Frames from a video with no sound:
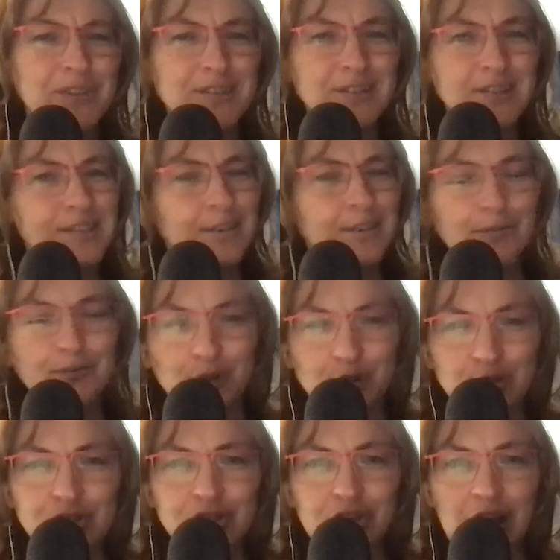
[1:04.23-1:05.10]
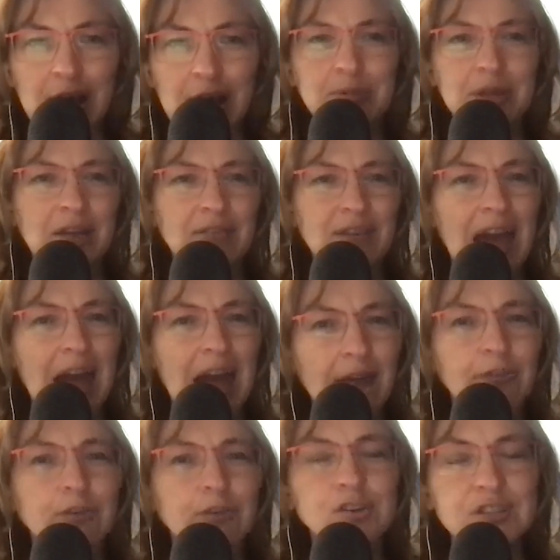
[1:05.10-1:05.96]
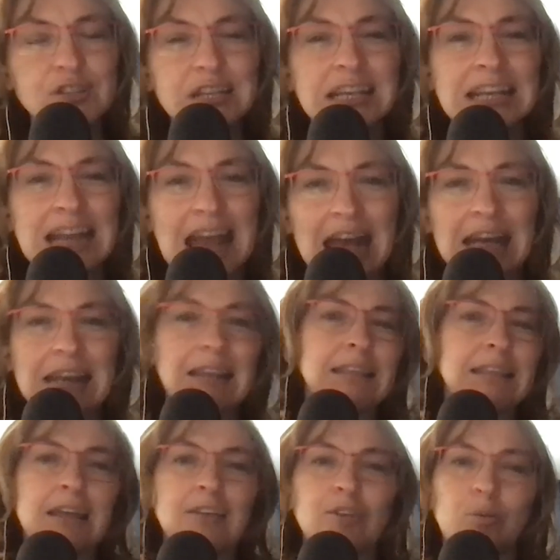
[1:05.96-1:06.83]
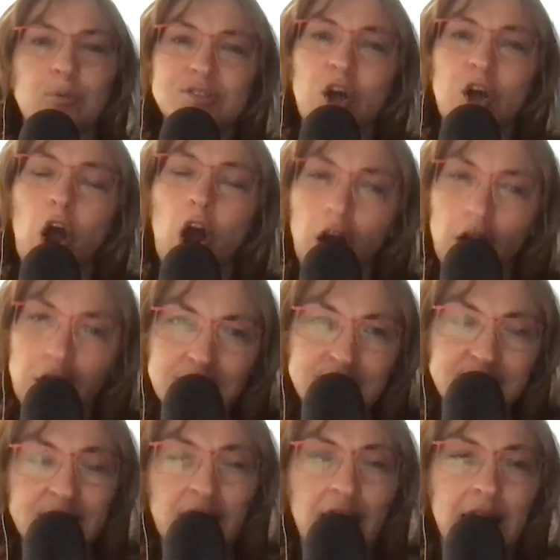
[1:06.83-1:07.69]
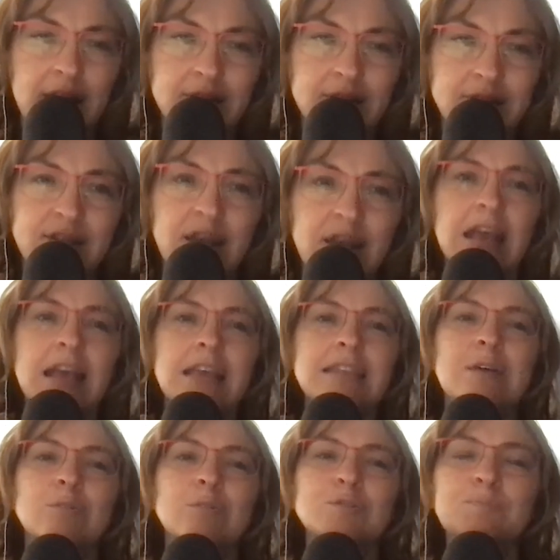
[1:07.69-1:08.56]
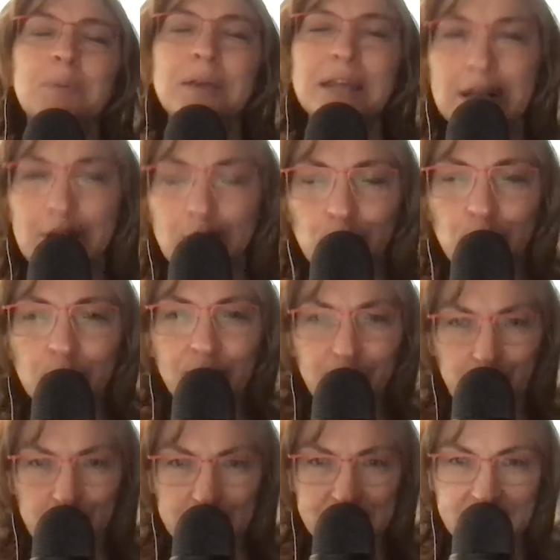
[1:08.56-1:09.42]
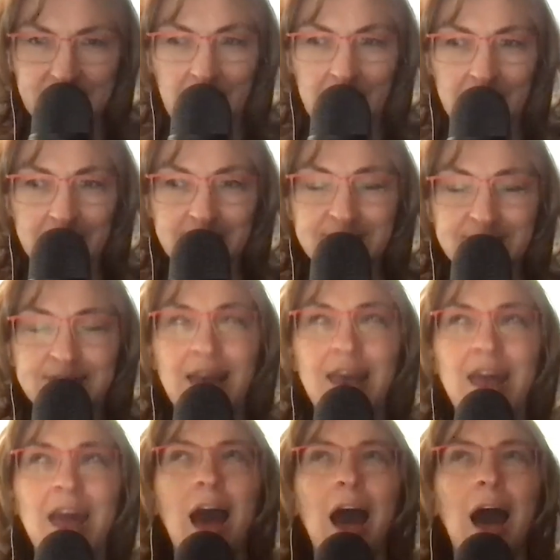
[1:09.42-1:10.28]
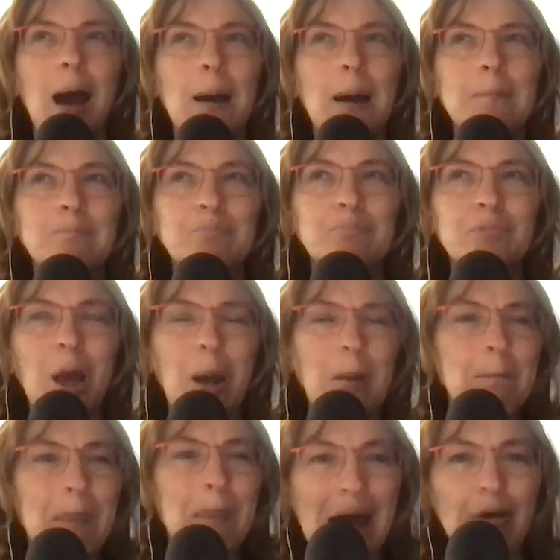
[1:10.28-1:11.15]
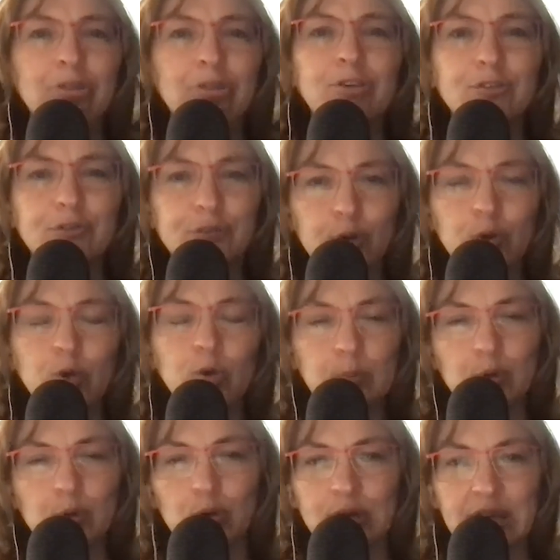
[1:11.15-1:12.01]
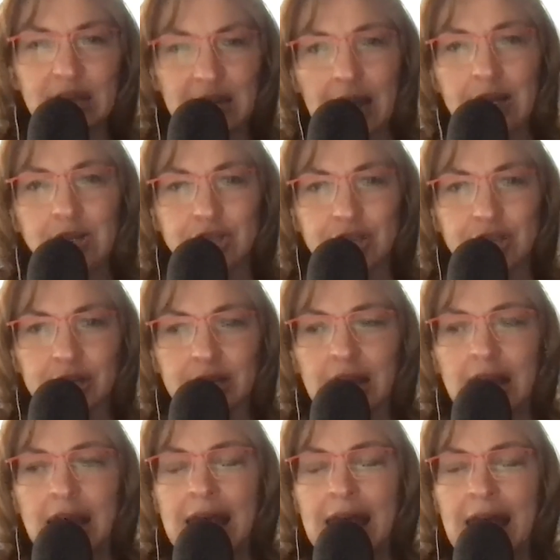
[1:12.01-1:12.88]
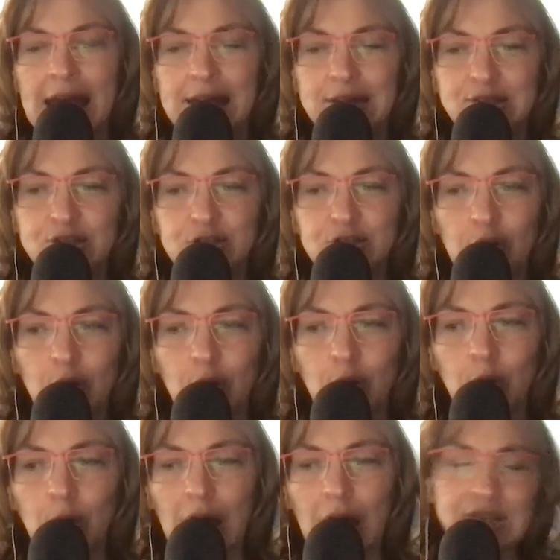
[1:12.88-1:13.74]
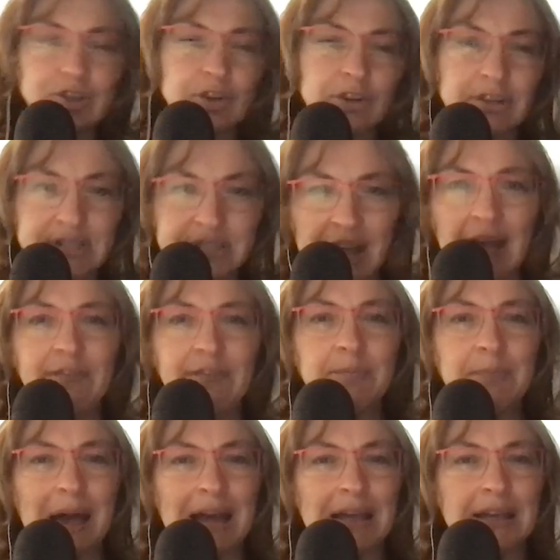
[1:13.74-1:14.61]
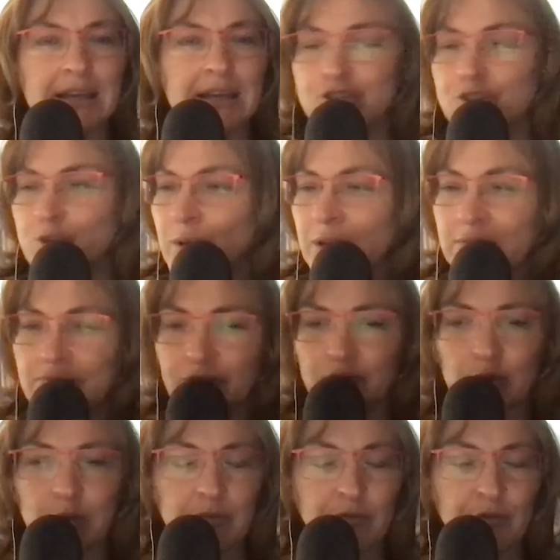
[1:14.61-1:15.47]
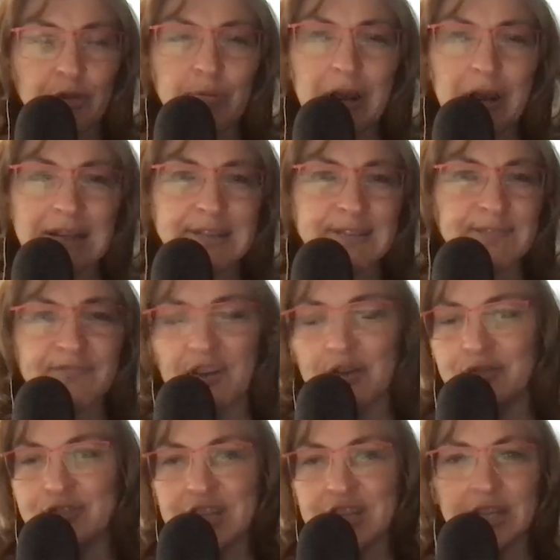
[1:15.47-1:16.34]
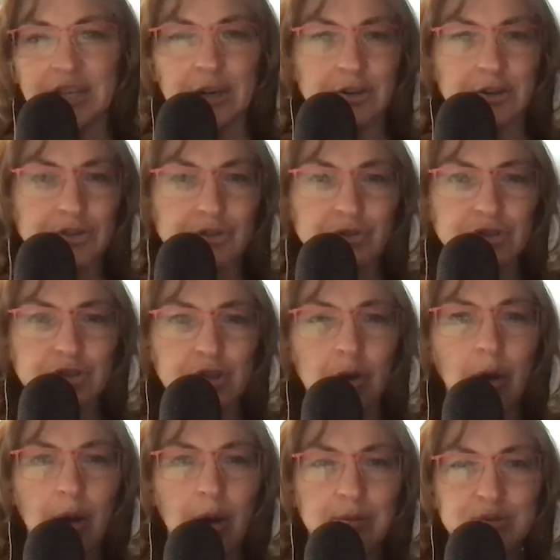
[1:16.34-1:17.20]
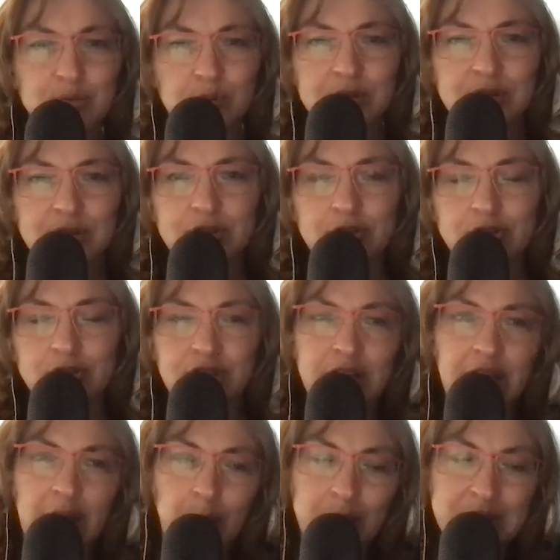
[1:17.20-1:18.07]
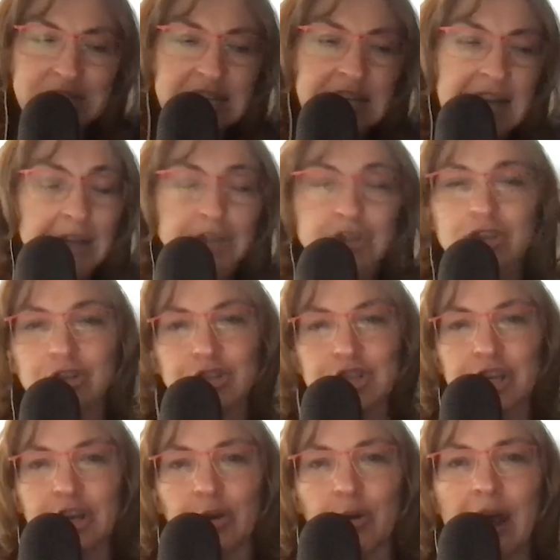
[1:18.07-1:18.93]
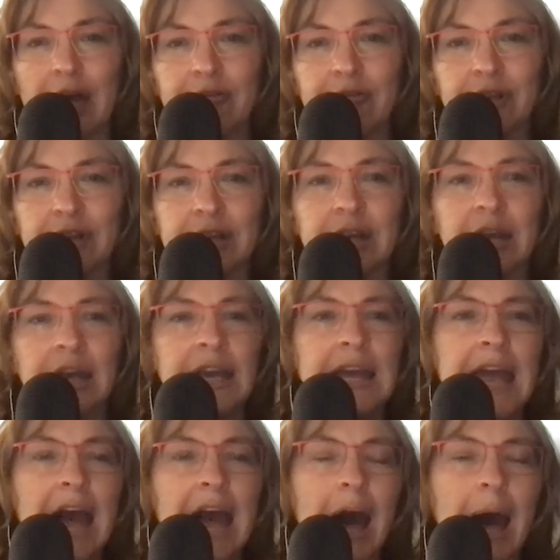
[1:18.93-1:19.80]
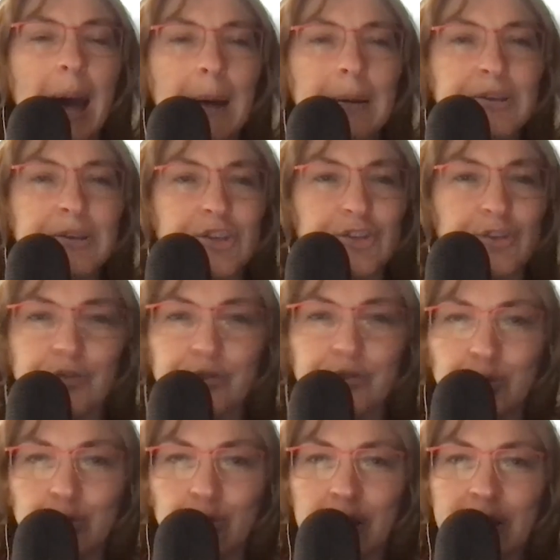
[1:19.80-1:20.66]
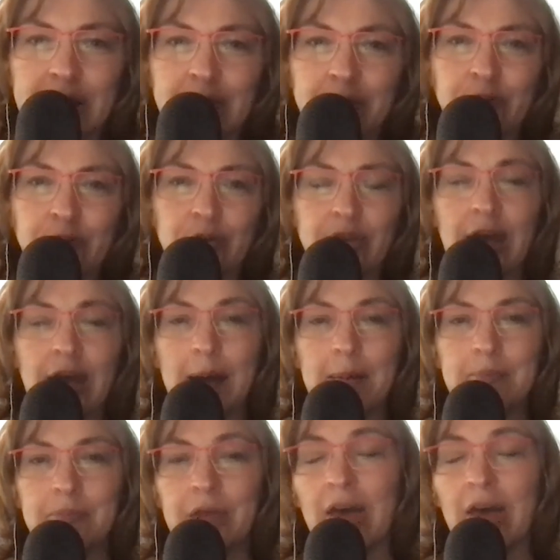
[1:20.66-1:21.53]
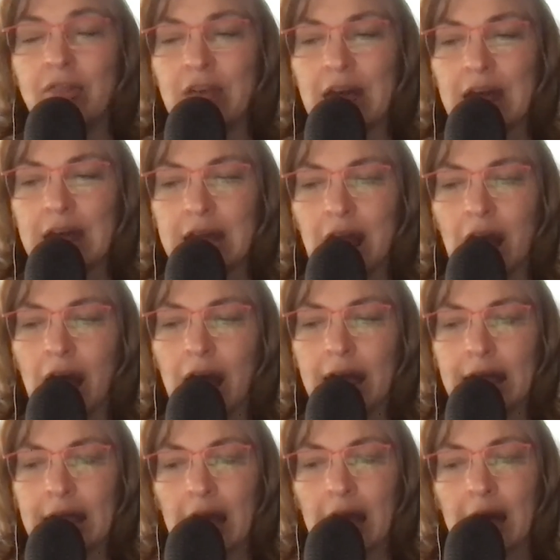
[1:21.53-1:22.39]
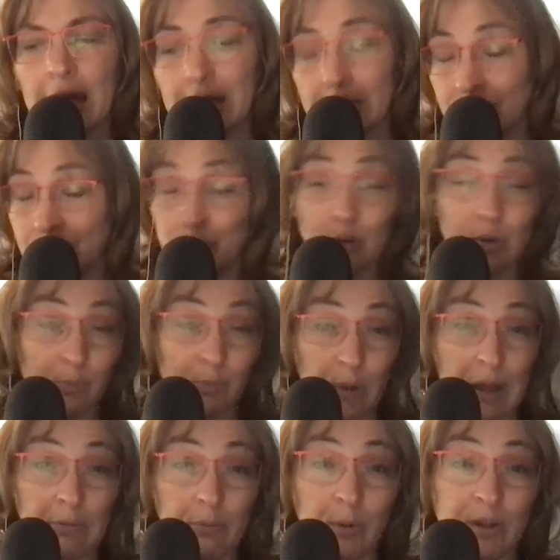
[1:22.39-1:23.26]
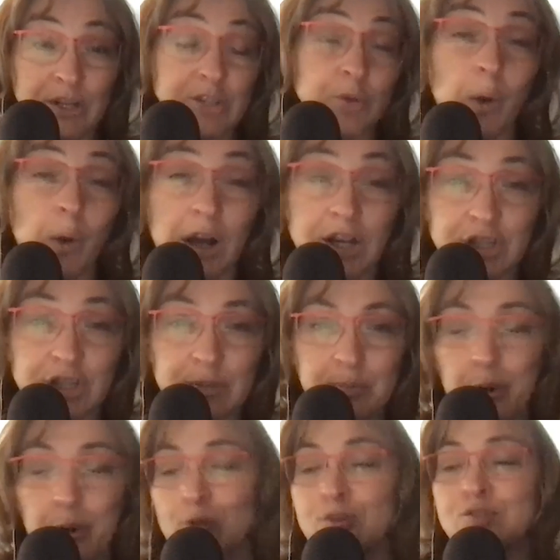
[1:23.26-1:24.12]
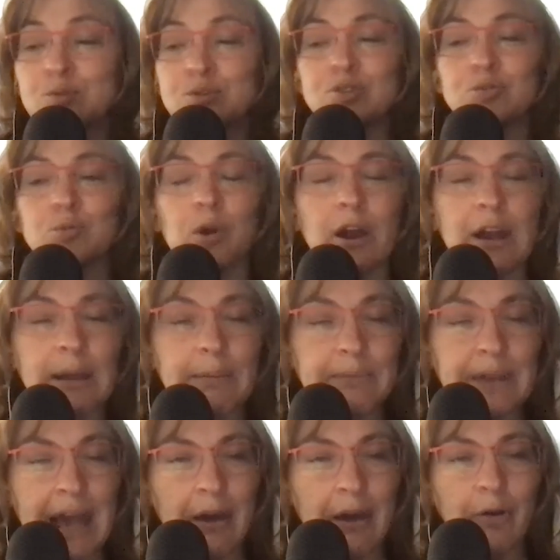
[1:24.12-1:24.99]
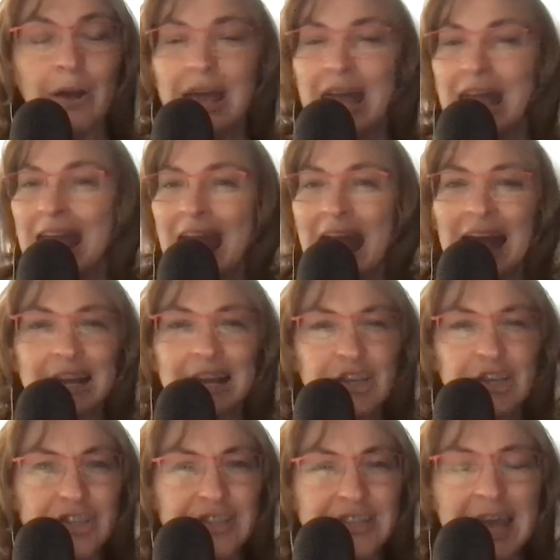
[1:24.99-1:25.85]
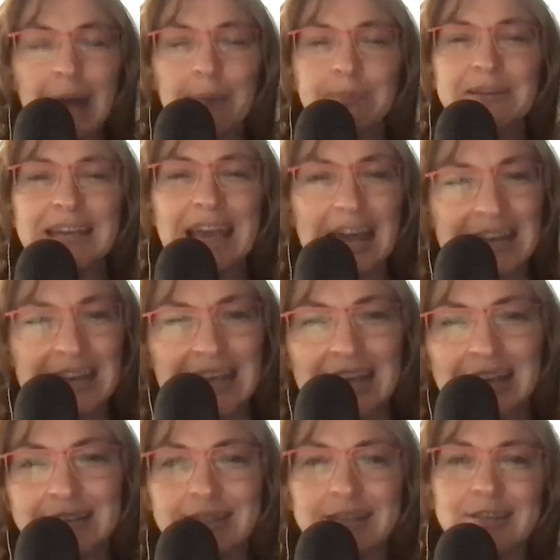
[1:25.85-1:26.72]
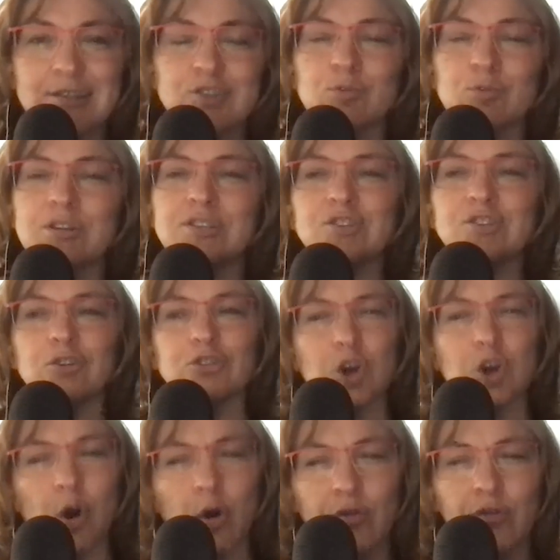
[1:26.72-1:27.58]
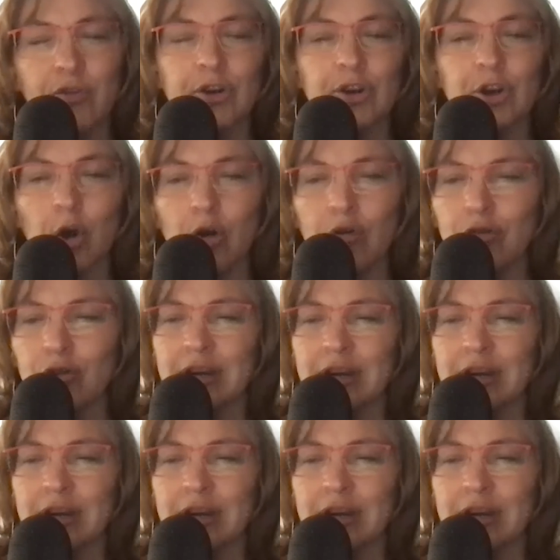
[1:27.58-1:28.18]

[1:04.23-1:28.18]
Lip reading: this is the first time that I've ever seen anything that was hard science, that was peer-reviewed science, about the food-mood connection. And so I started diving back into it for the next 15 years or so. I was researching. I went to National Geographic to do food writing for them. And then I went to the Washington Post, which is where I am now. And I just kept getting into this research over and over